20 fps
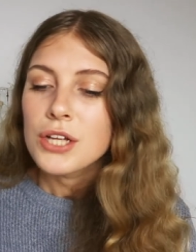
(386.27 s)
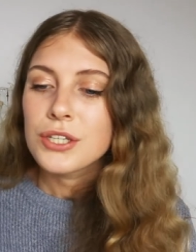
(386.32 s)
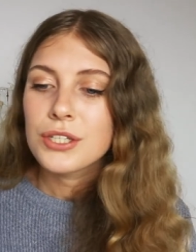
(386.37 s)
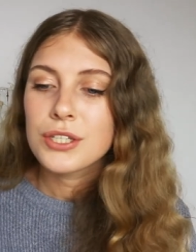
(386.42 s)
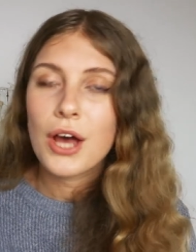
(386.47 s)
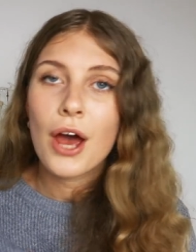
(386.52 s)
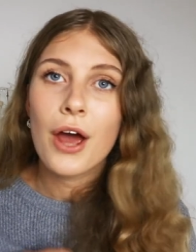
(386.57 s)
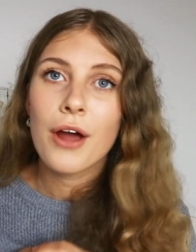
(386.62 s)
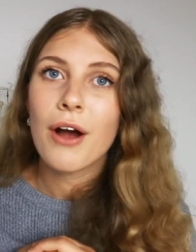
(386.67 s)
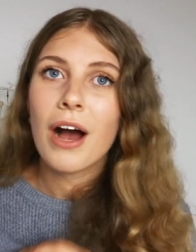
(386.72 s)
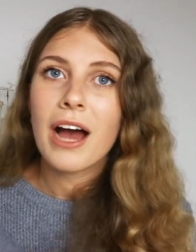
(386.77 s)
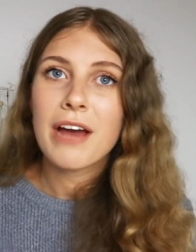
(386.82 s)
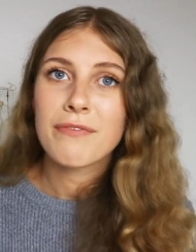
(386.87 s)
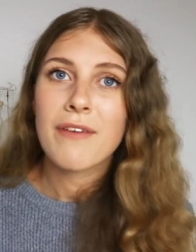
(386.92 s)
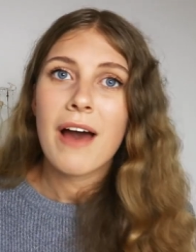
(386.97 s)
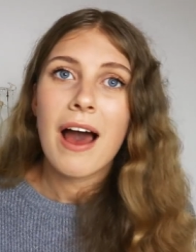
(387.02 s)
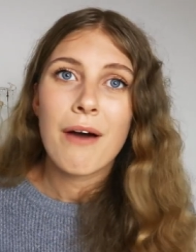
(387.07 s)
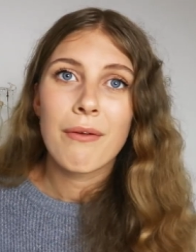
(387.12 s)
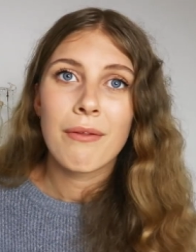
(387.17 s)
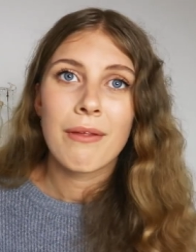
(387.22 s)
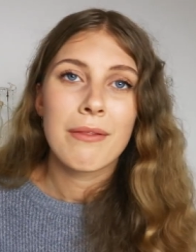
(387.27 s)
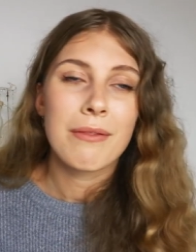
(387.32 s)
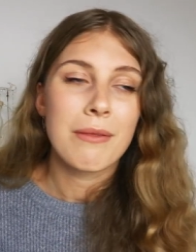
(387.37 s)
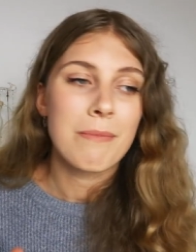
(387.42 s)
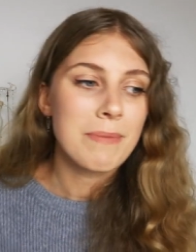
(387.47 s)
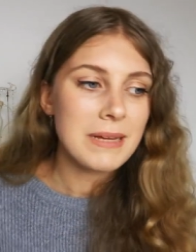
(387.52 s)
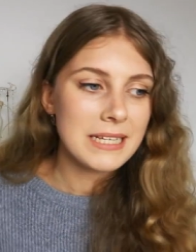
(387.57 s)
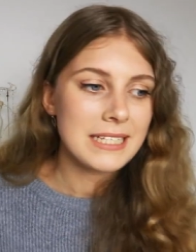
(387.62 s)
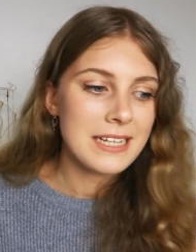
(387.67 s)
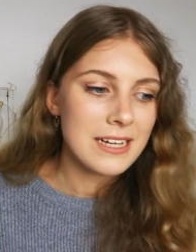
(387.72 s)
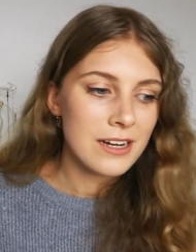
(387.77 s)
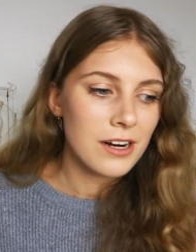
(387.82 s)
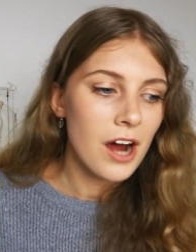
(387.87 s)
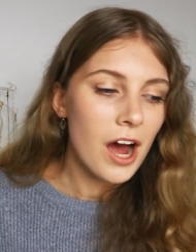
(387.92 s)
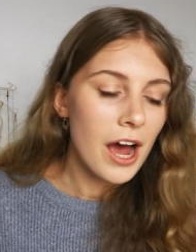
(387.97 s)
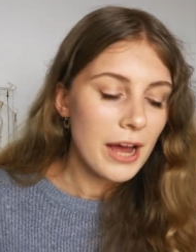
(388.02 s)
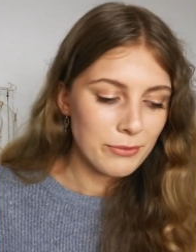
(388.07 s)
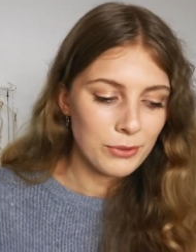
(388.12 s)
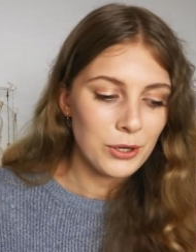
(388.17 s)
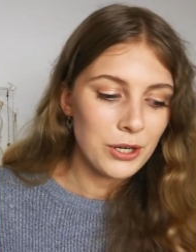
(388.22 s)
So I found that the busier
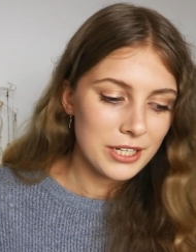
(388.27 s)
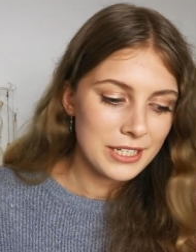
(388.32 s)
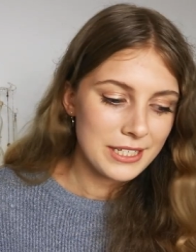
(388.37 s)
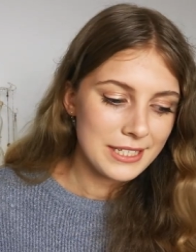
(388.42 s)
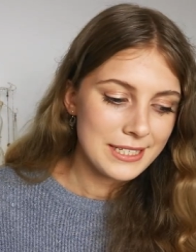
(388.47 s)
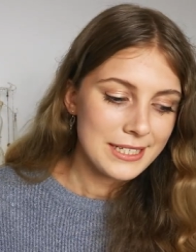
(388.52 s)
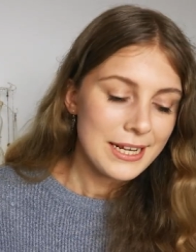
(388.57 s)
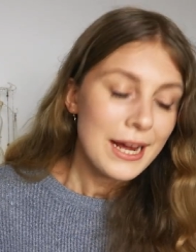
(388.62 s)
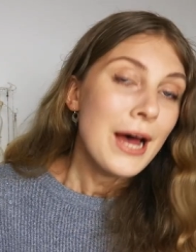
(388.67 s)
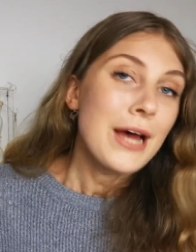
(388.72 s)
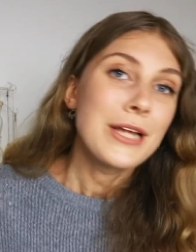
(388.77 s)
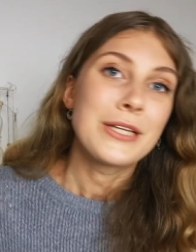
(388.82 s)
I was